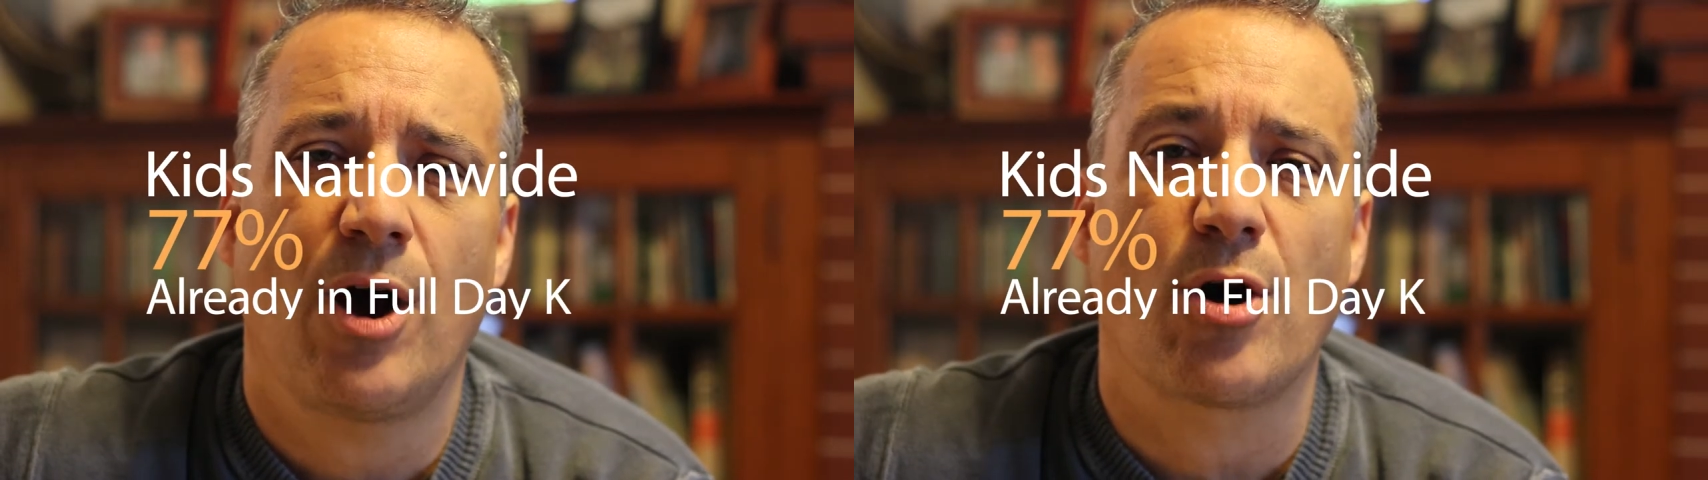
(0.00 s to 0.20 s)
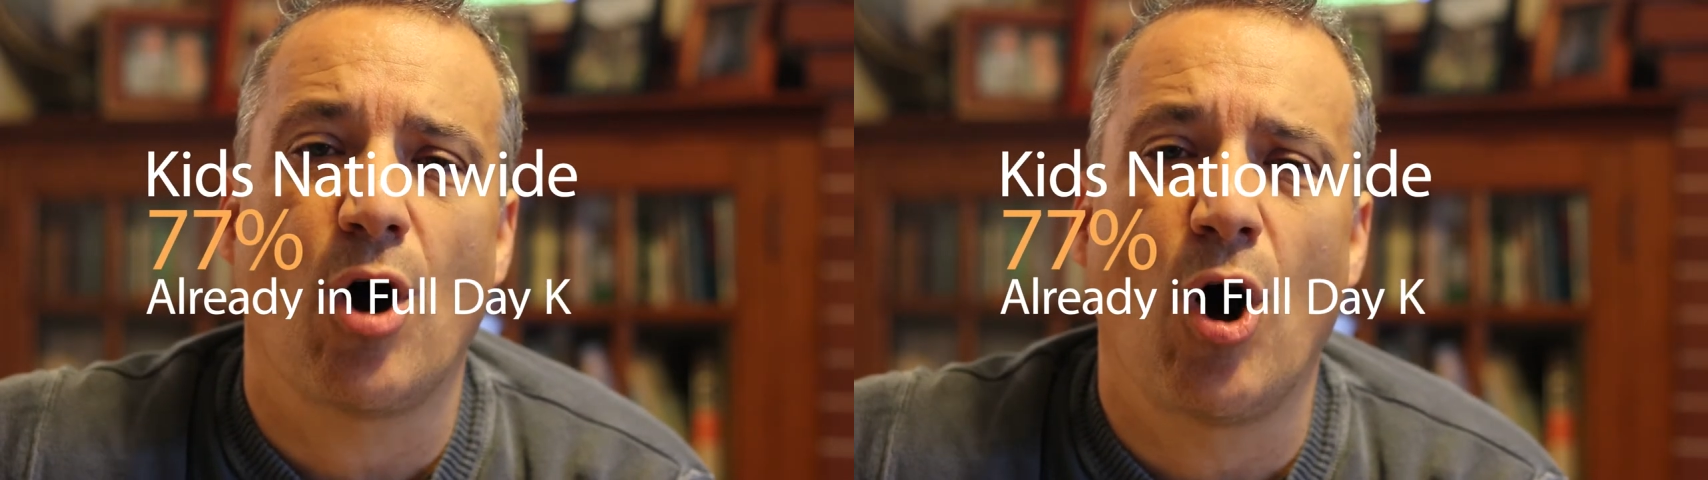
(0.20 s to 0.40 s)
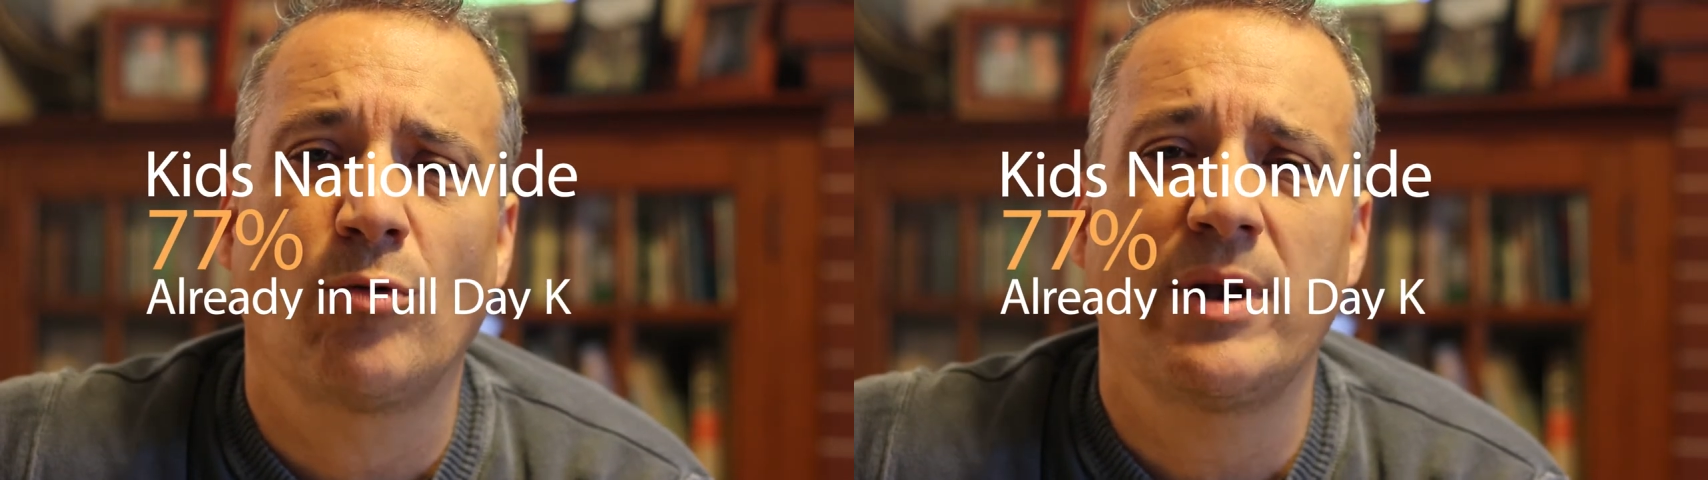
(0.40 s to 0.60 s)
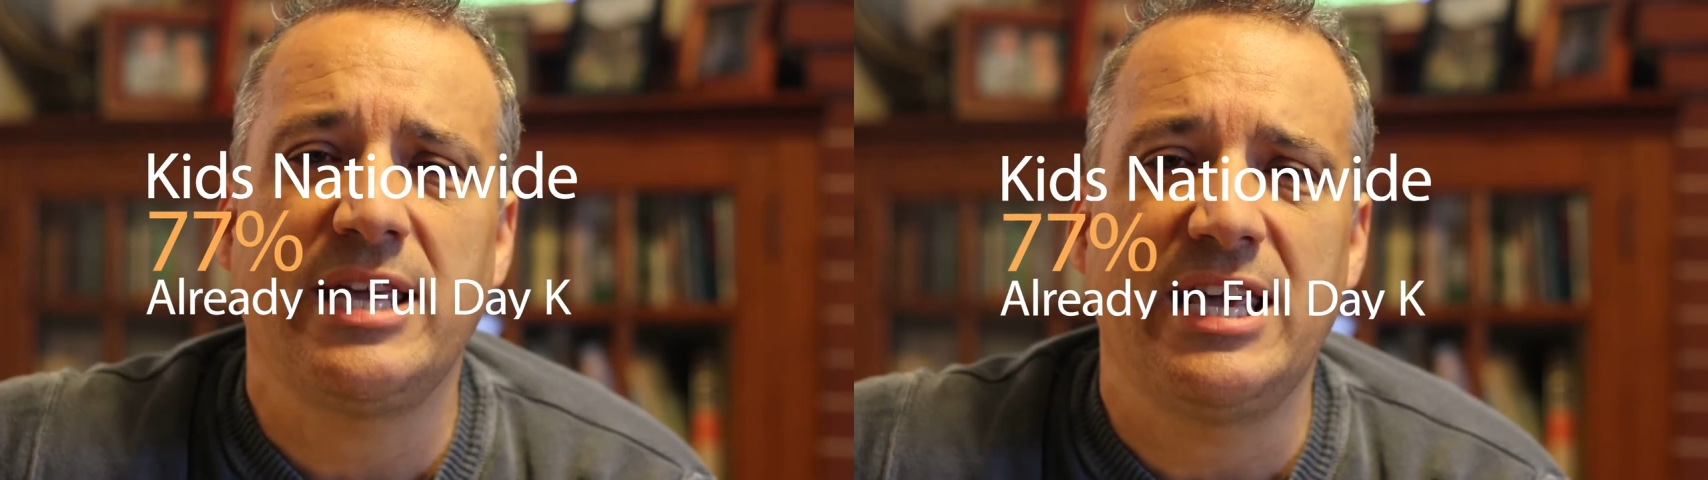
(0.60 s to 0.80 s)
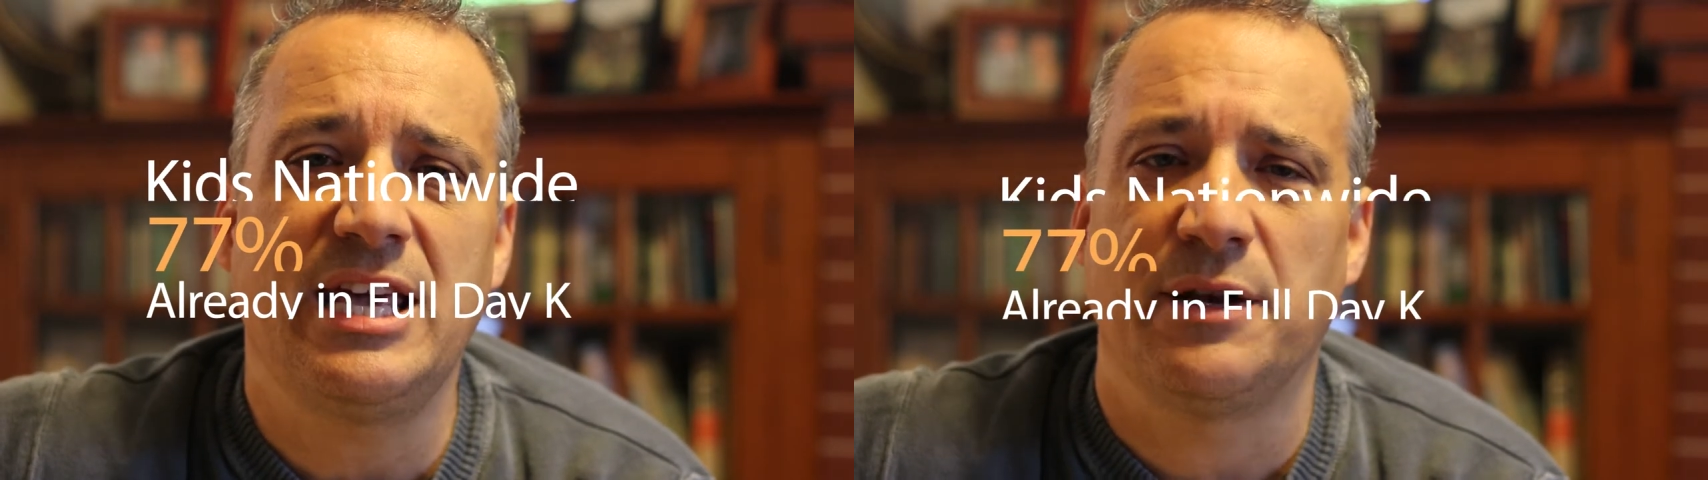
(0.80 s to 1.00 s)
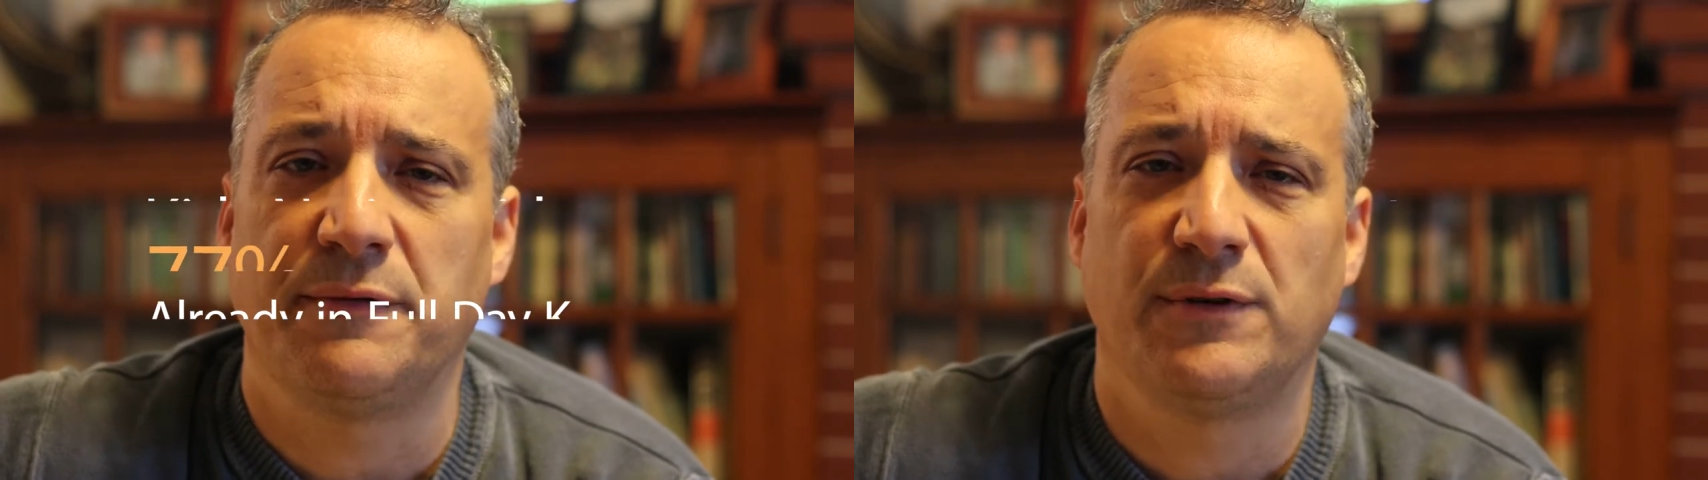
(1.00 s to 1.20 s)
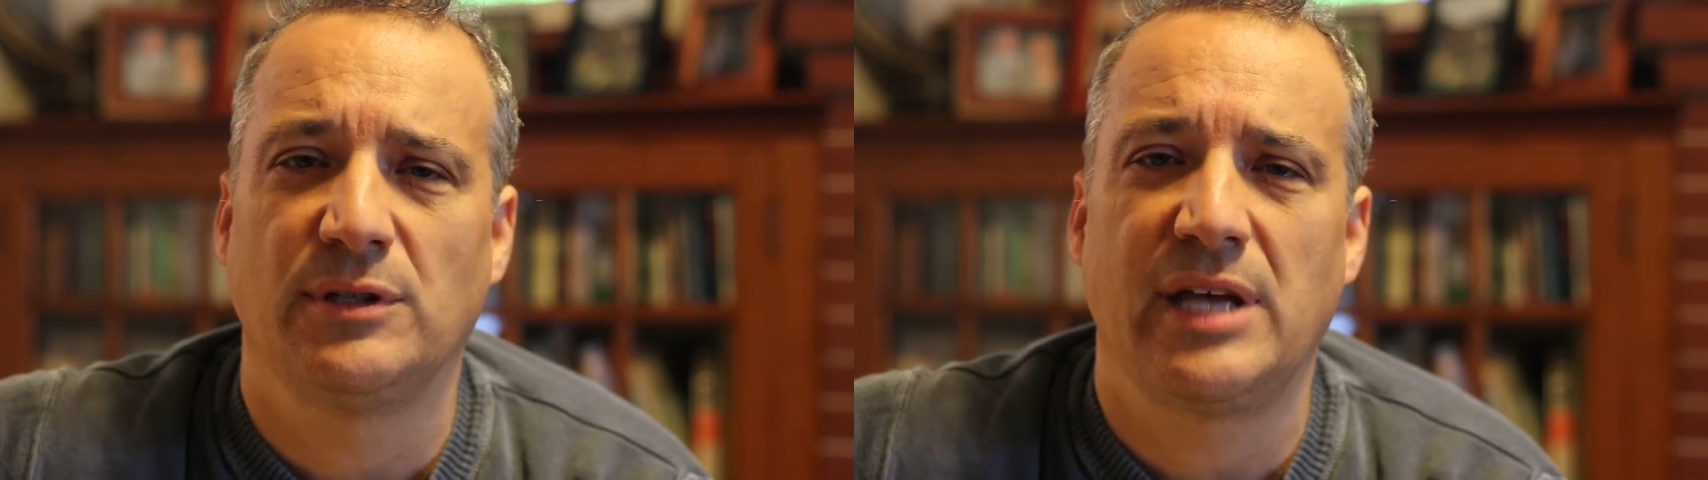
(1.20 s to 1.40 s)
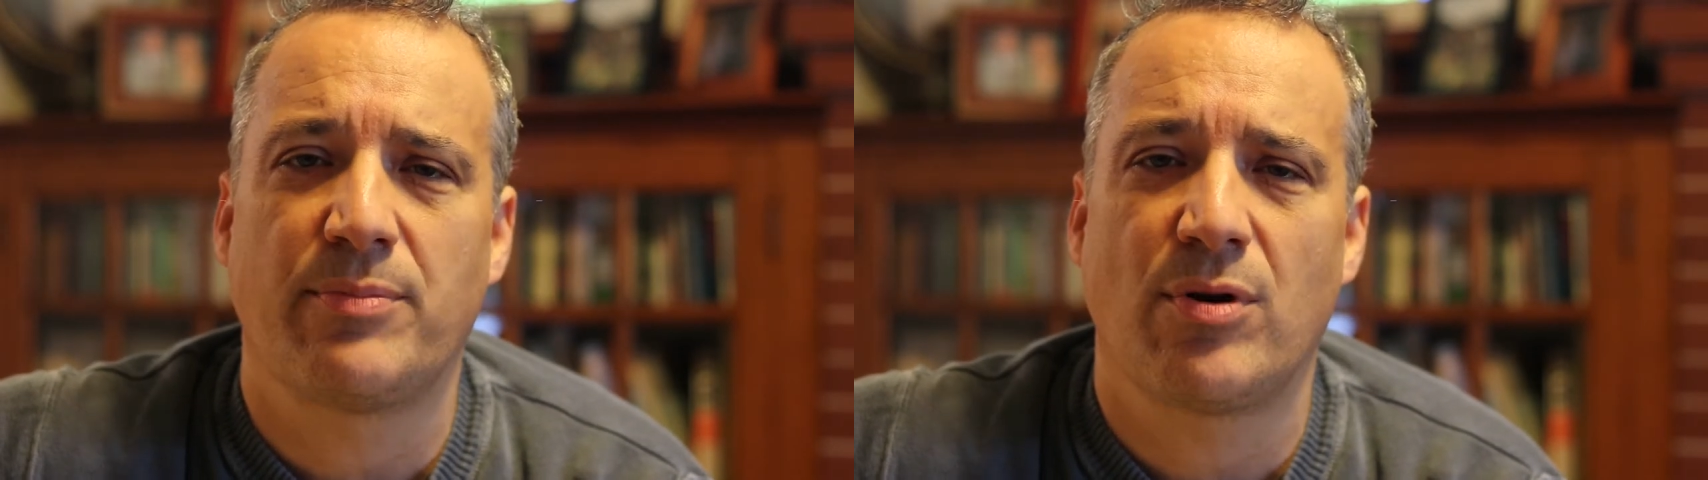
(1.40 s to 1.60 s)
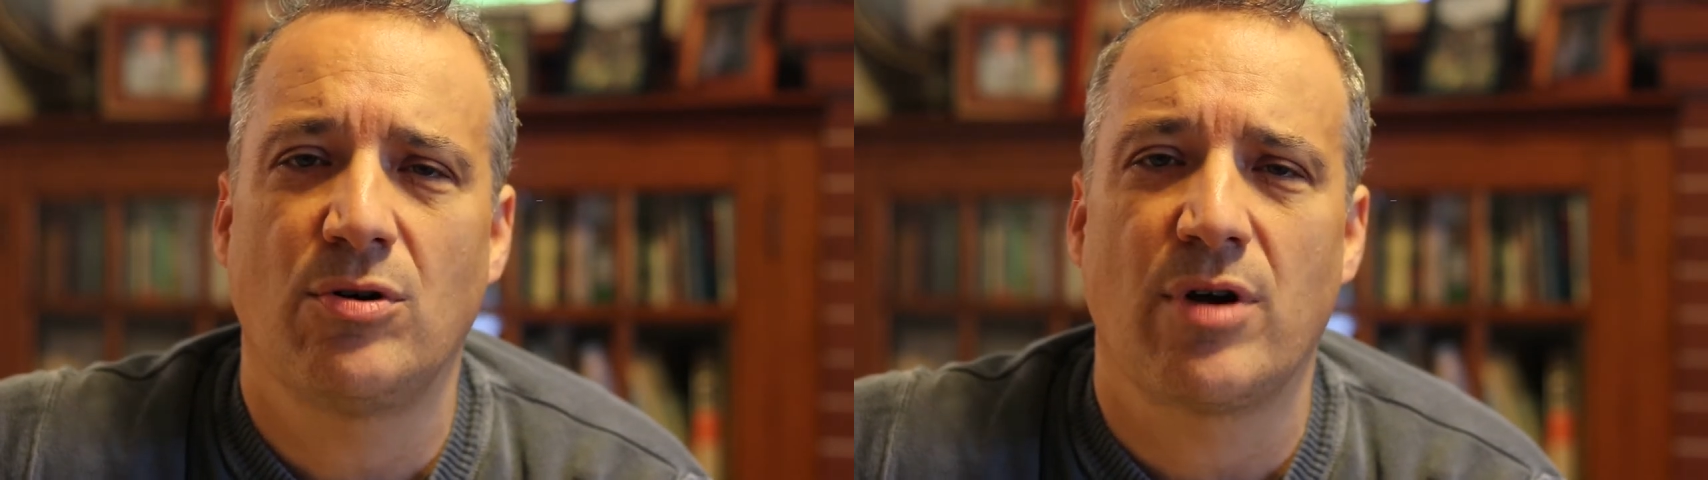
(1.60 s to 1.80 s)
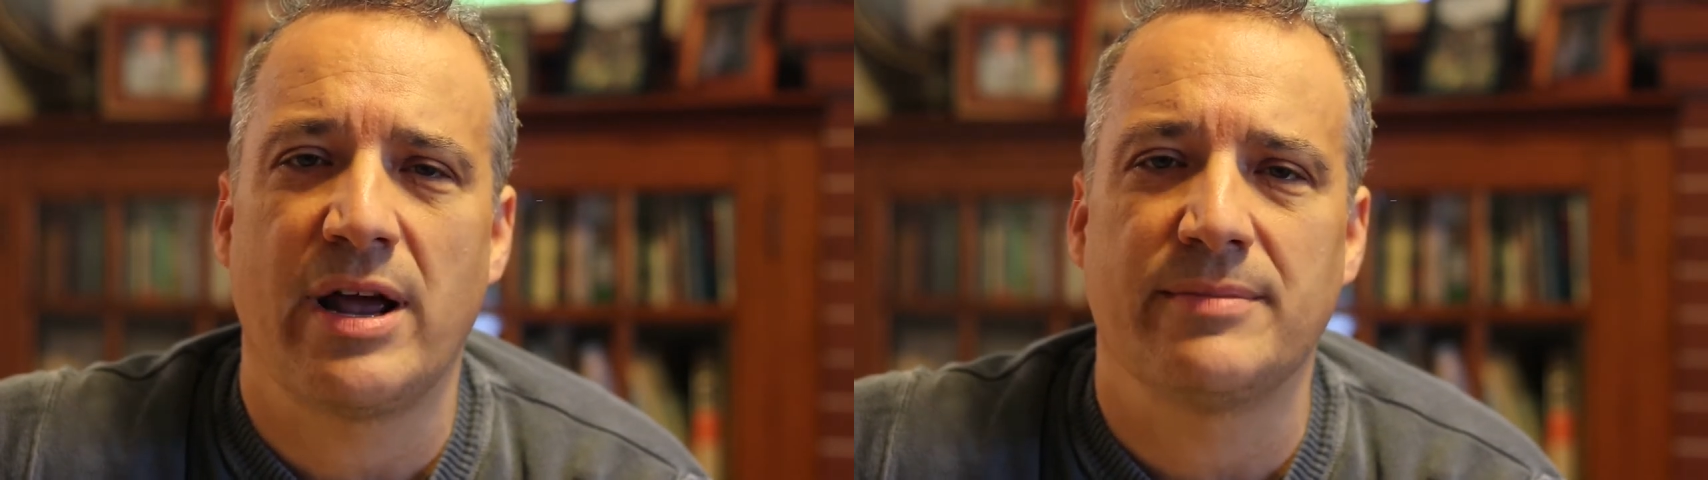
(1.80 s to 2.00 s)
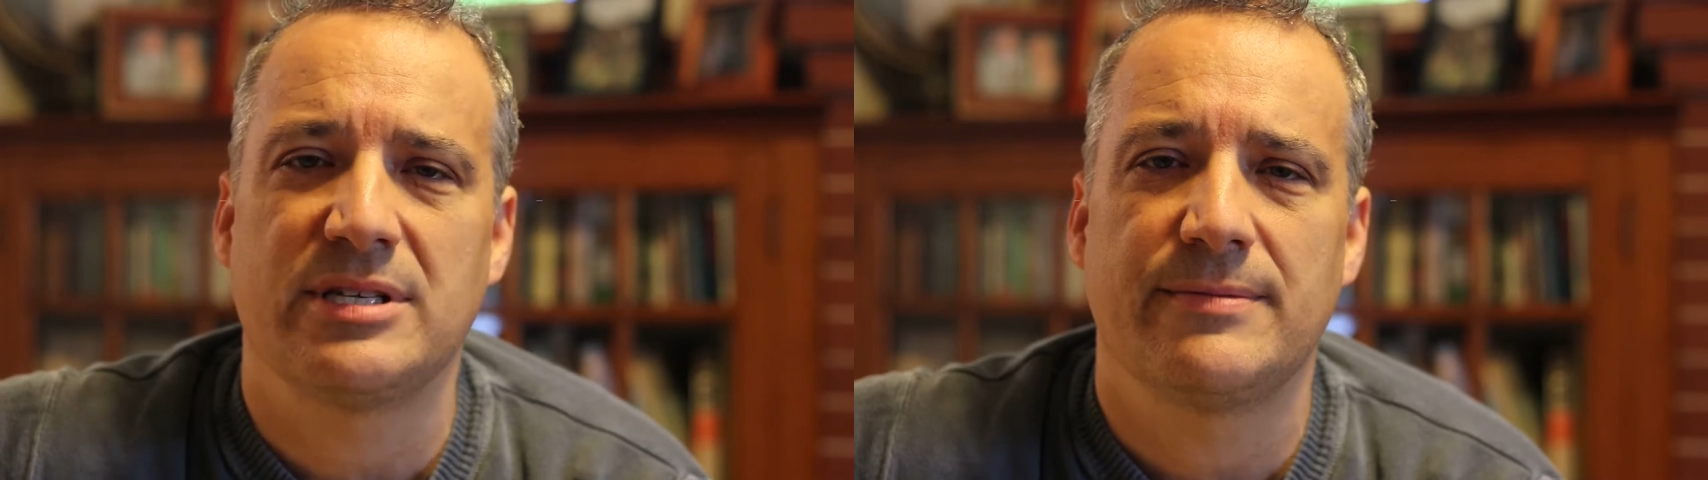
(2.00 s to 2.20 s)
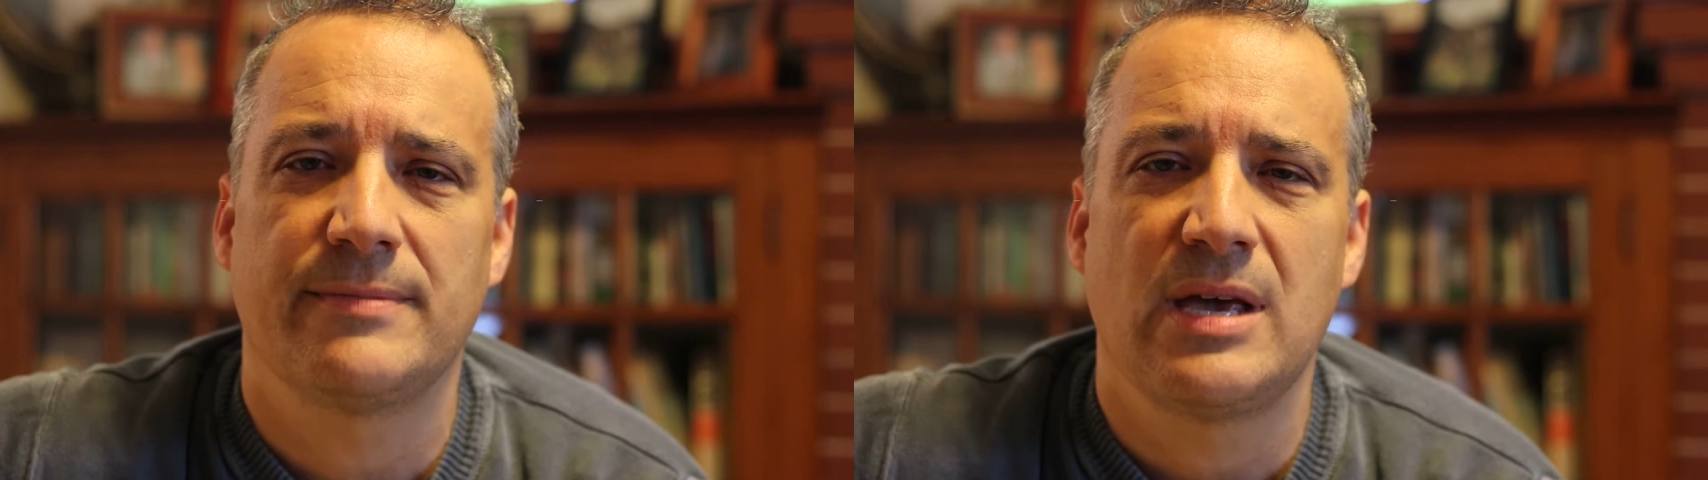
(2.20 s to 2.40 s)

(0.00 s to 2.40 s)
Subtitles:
are already in full-day programs.